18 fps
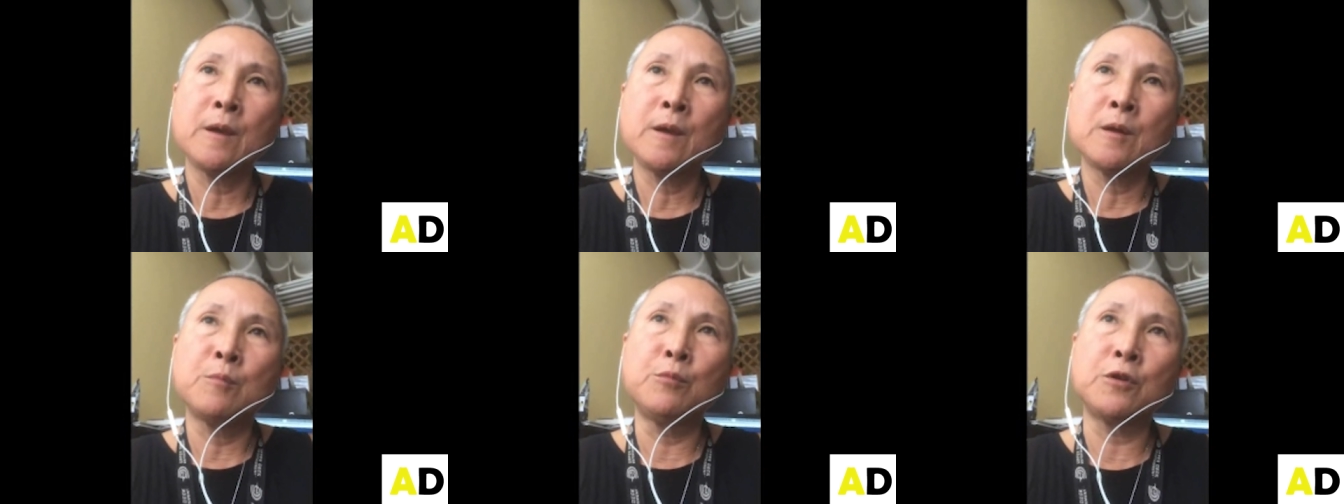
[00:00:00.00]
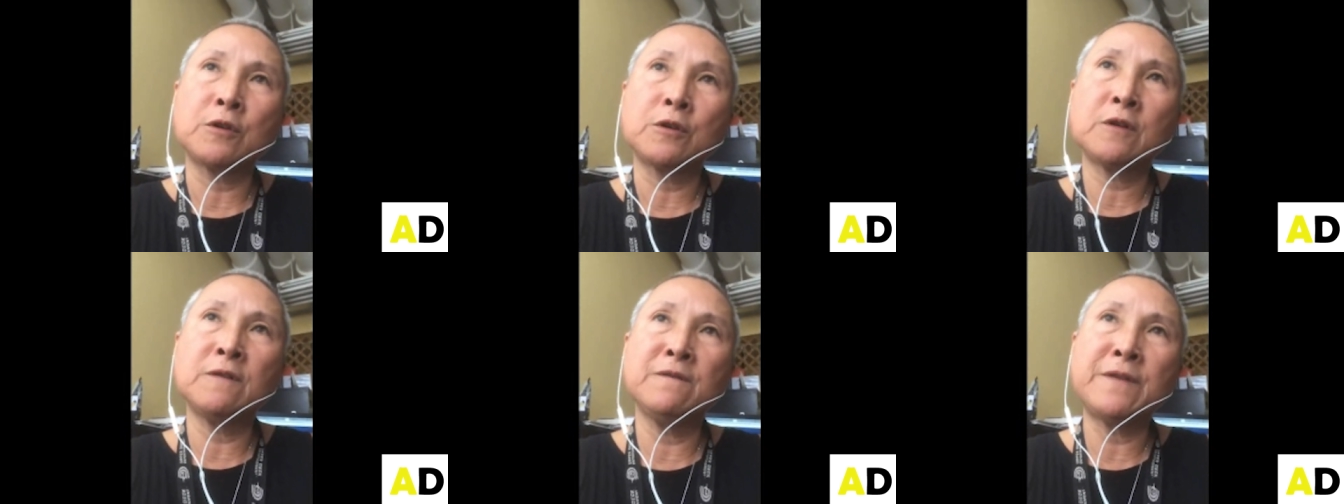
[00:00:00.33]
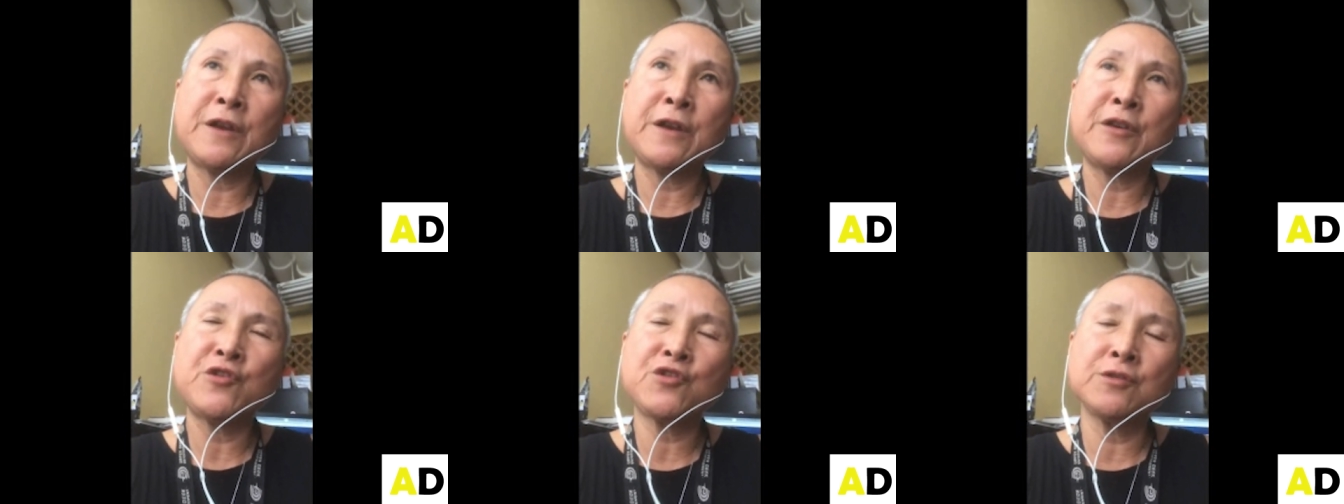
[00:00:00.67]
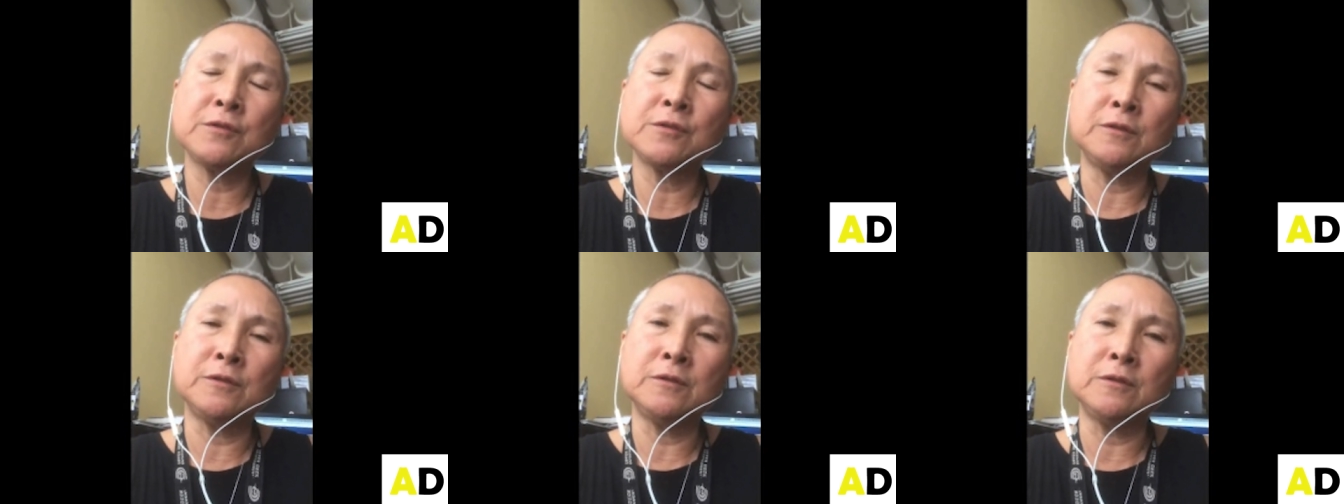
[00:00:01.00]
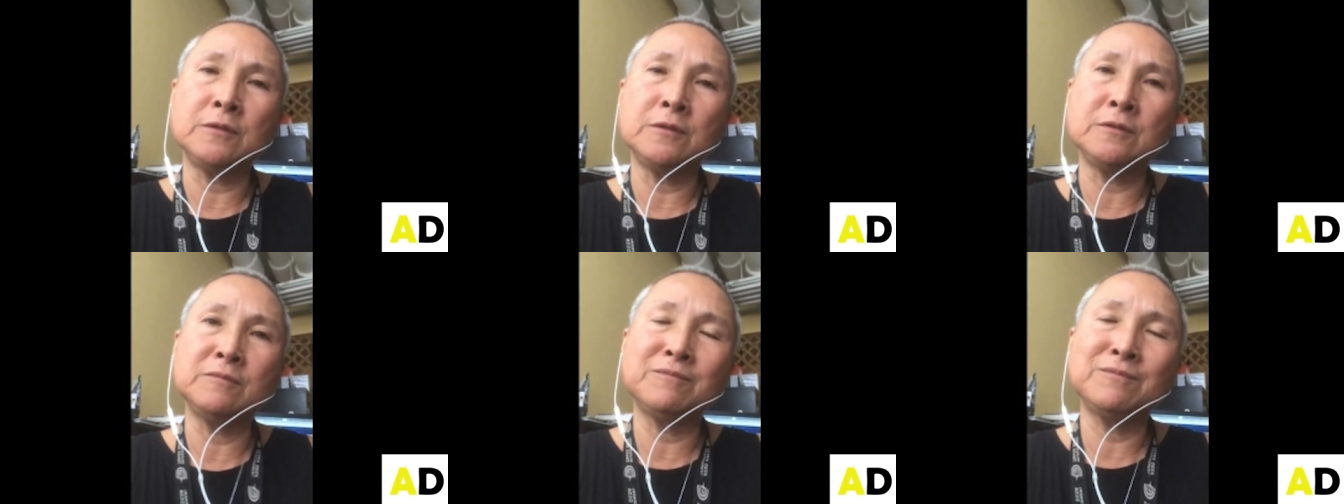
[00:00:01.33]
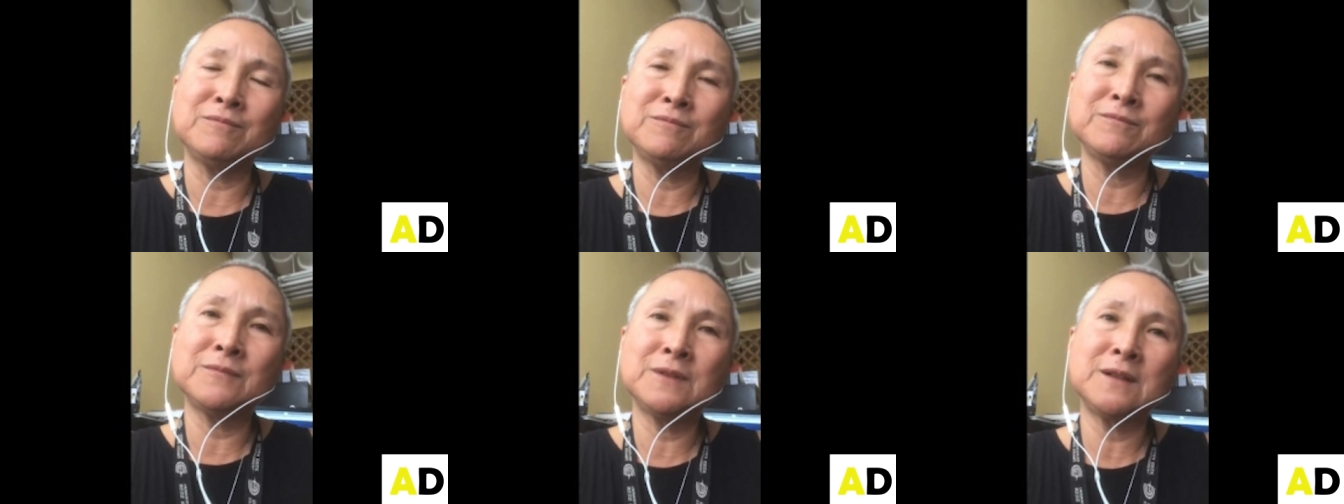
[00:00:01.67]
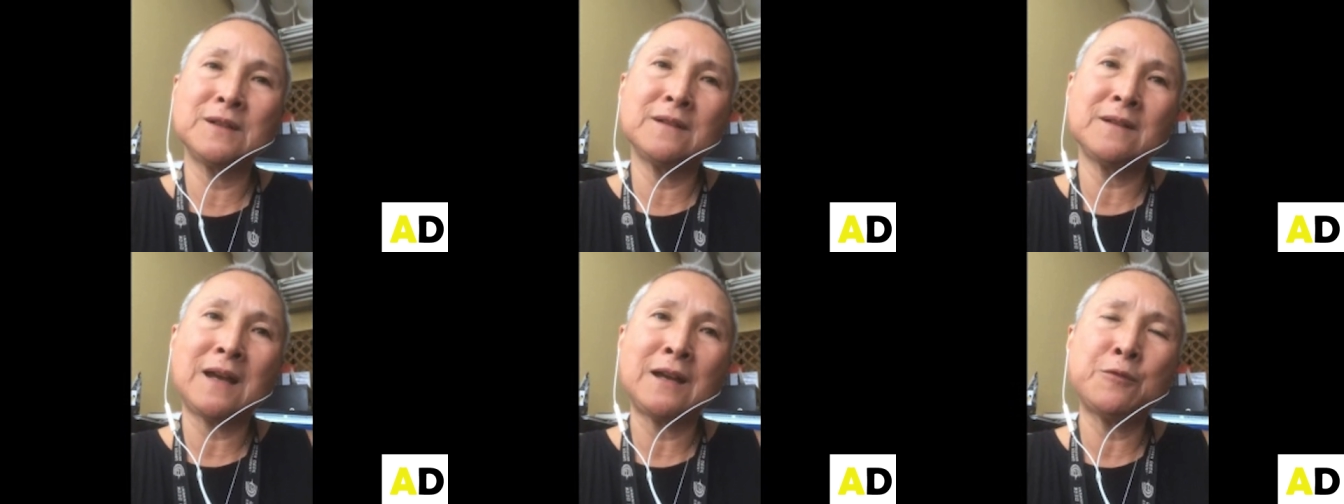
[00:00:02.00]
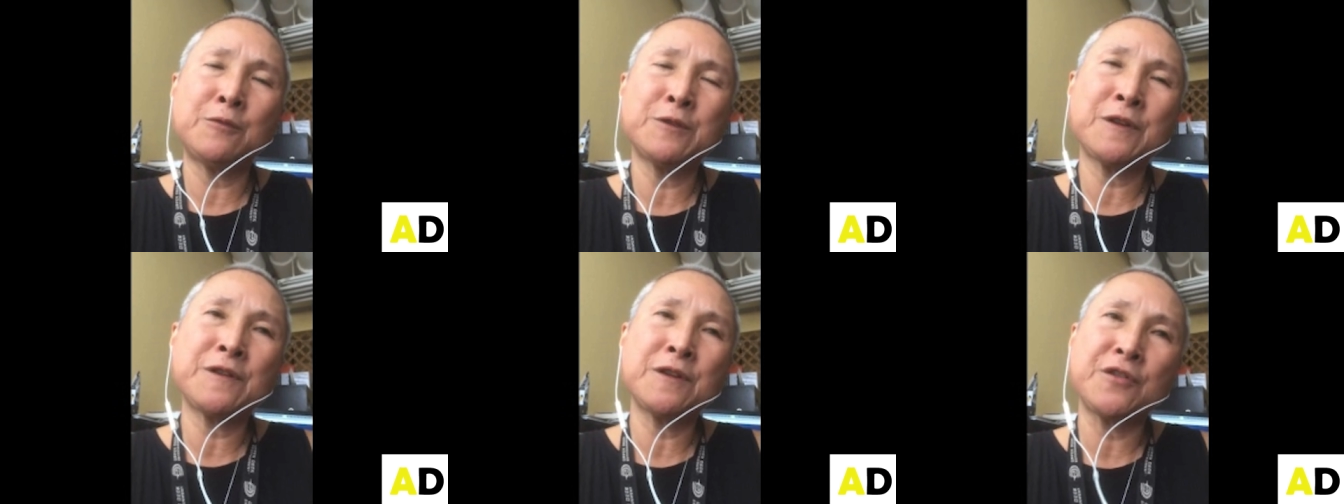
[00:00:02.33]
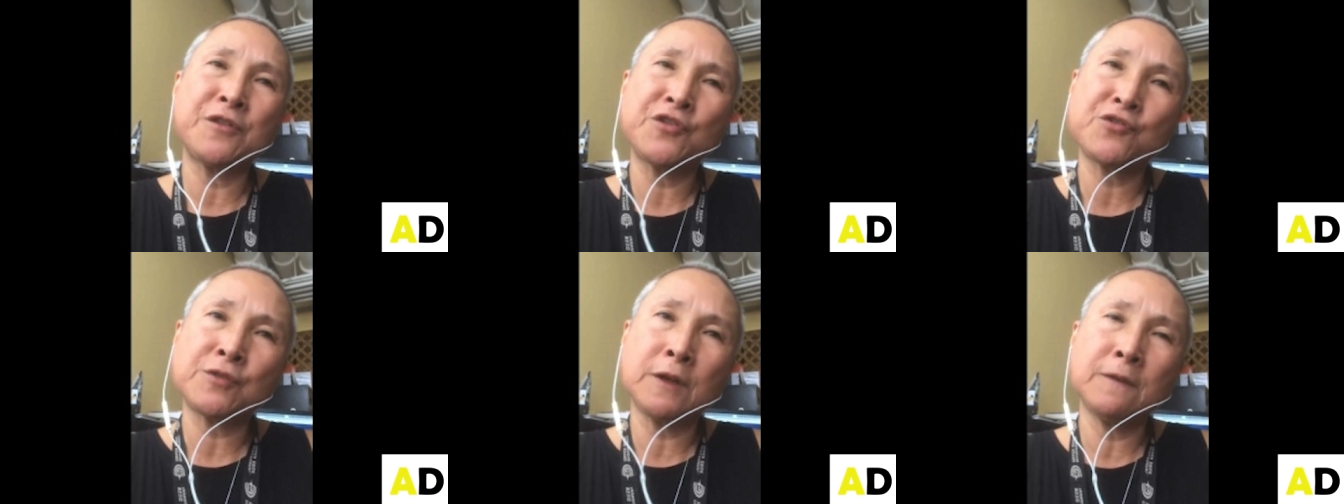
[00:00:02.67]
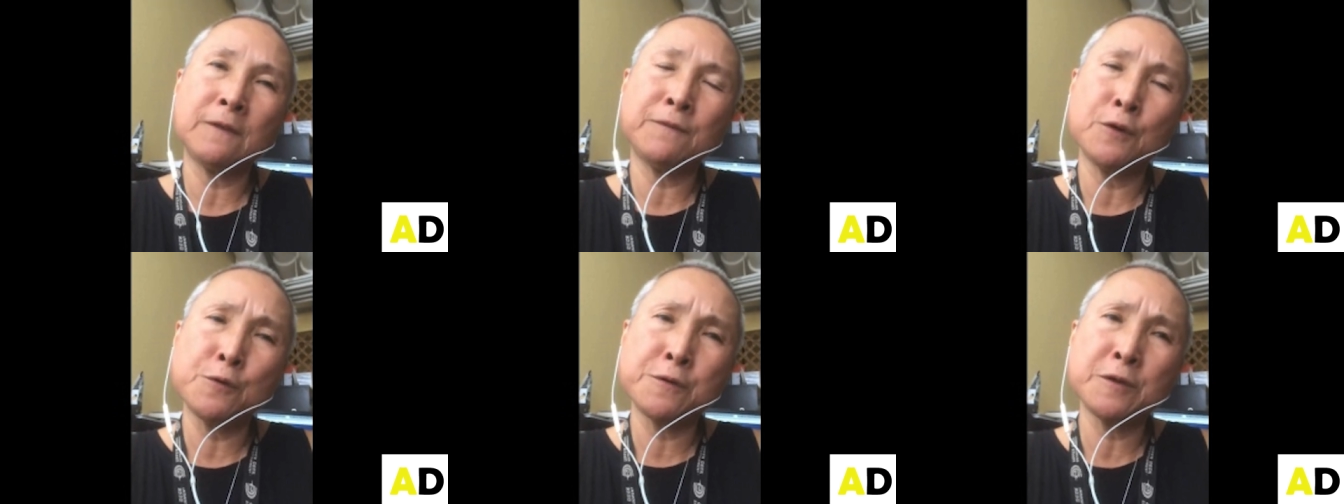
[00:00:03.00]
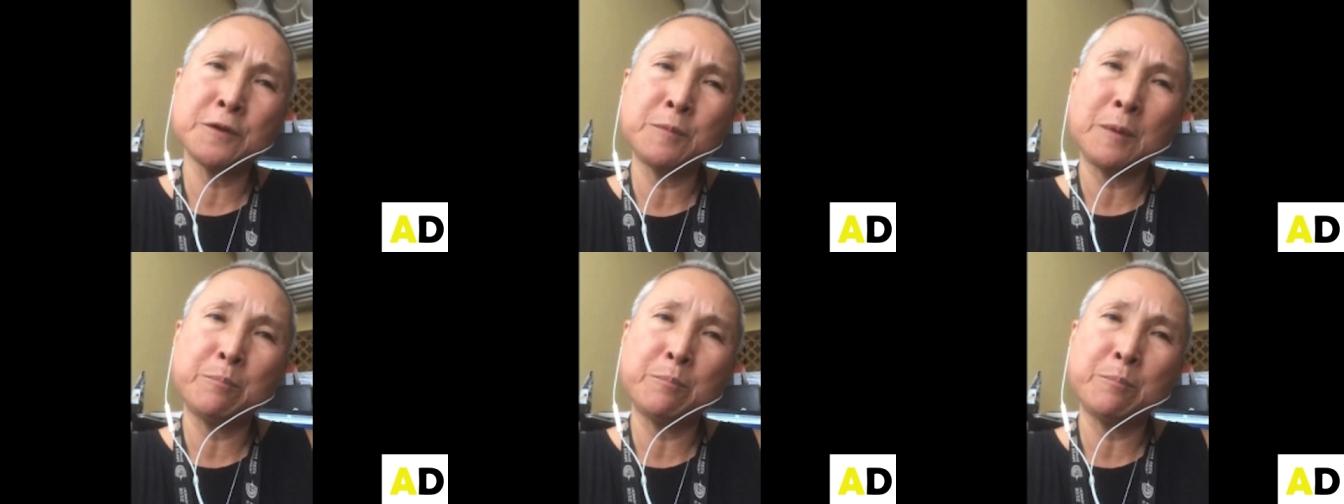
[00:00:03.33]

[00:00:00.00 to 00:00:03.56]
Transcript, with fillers: more conventional, I don't want to say straightforward,